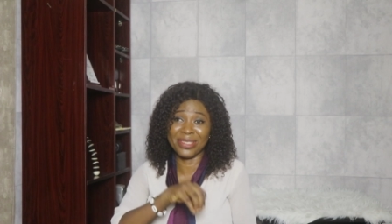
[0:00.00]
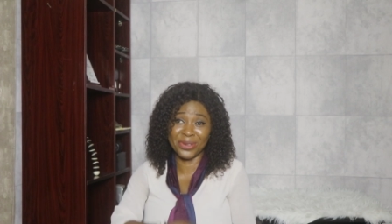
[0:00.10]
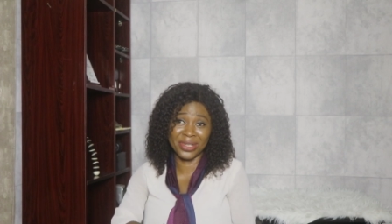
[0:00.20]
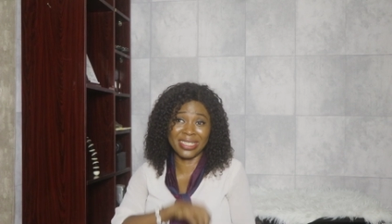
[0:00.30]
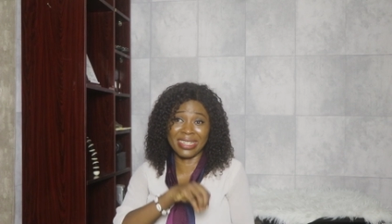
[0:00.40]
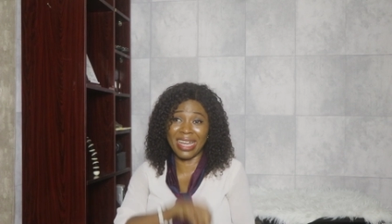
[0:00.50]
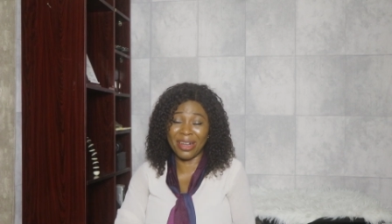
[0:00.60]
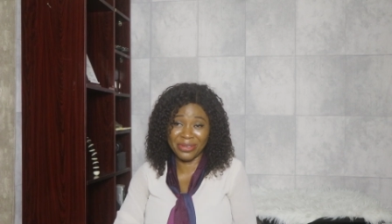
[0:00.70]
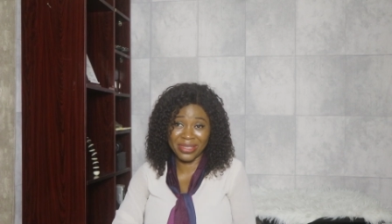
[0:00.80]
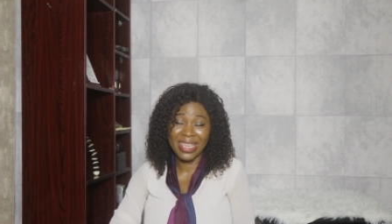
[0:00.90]
solid in the
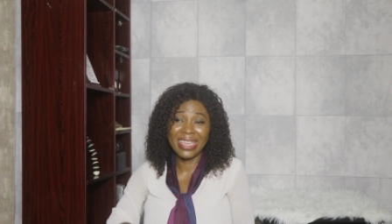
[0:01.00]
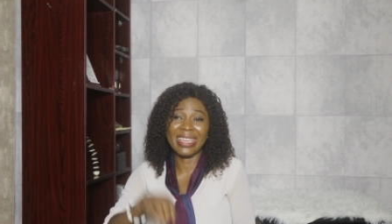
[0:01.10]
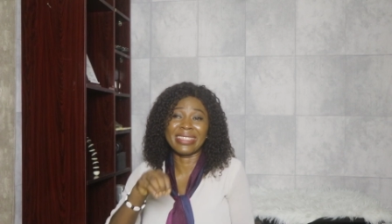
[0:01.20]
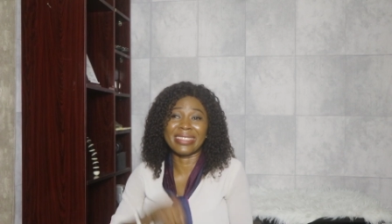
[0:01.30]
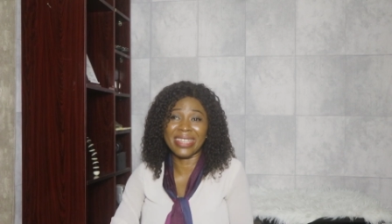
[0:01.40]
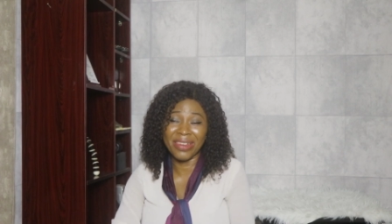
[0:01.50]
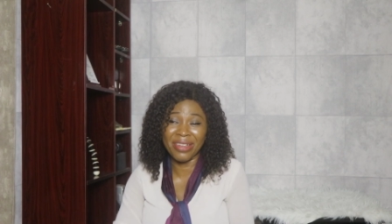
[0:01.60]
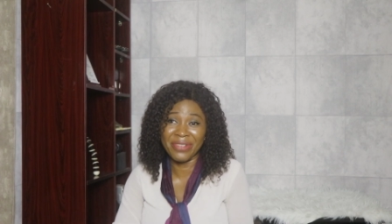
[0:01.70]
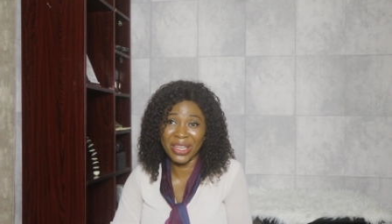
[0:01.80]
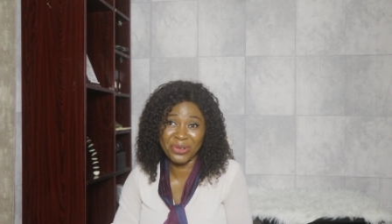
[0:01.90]
house? Is the Terry
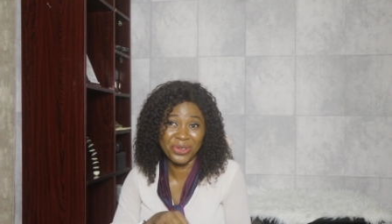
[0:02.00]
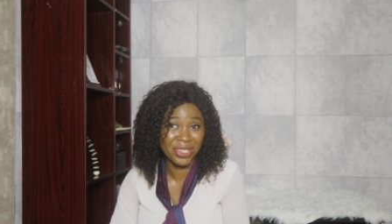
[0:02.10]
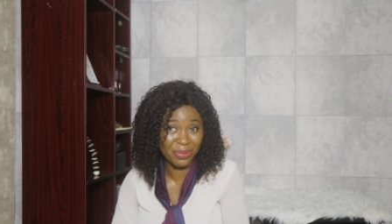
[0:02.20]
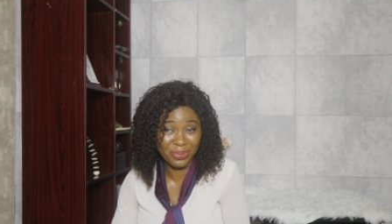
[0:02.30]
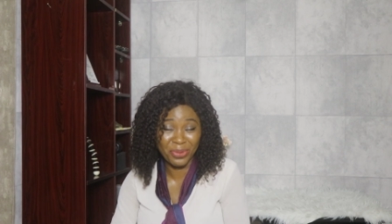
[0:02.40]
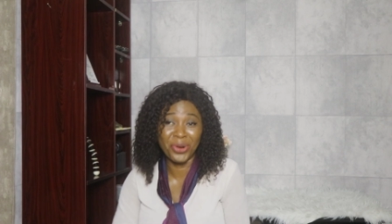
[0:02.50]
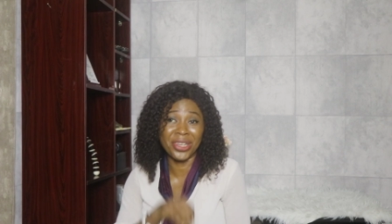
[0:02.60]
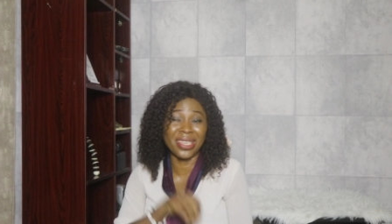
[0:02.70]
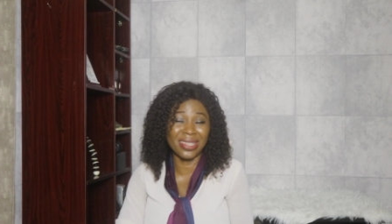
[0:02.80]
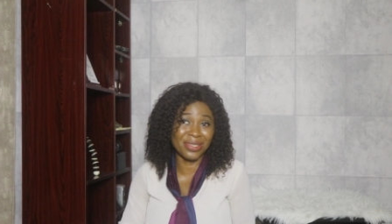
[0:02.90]
and Vyno ship
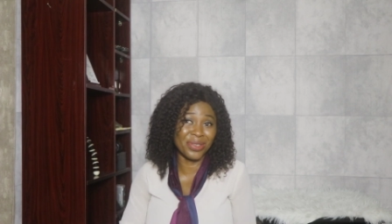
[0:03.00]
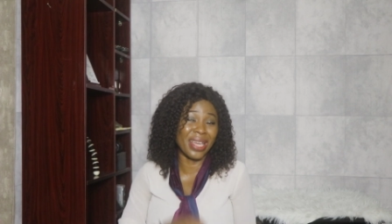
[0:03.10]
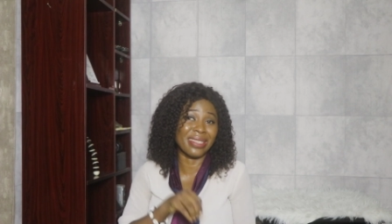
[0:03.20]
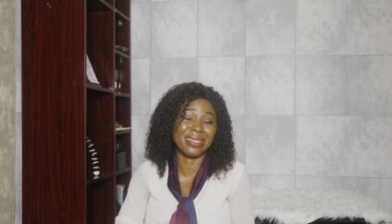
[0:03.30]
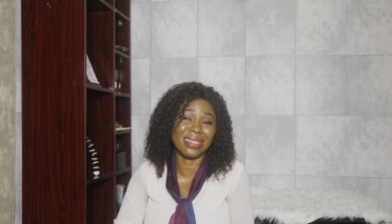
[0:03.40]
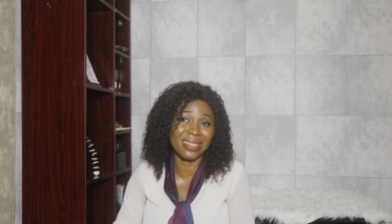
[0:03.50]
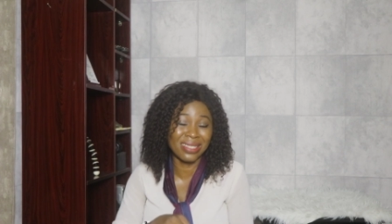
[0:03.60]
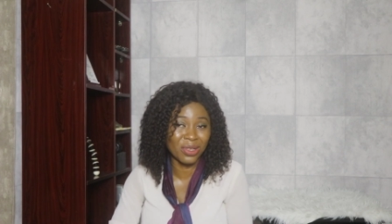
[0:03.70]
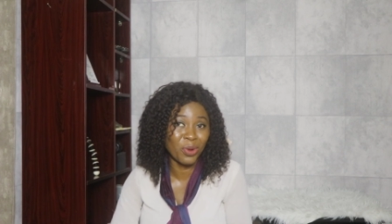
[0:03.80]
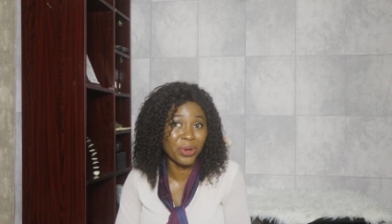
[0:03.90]
working? Do you guys see it
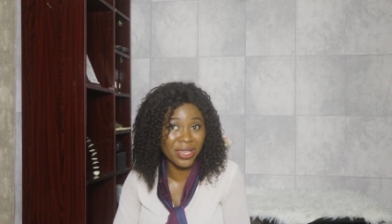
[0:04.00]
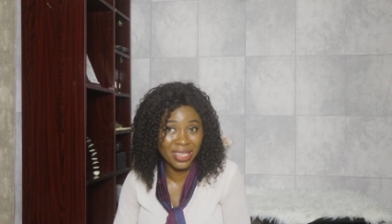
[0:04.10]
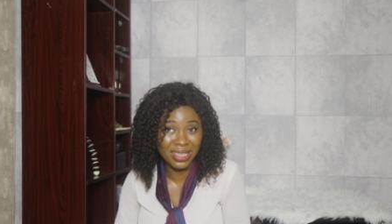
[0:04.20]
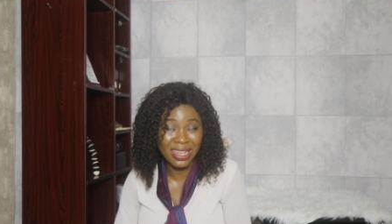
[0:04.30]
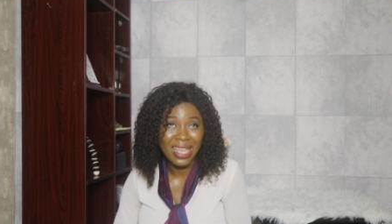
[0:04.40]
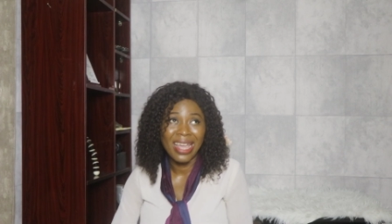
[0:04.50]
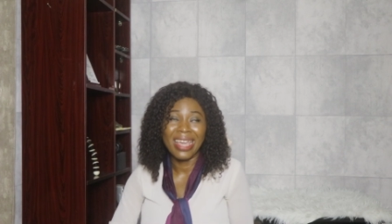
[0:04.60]
still working?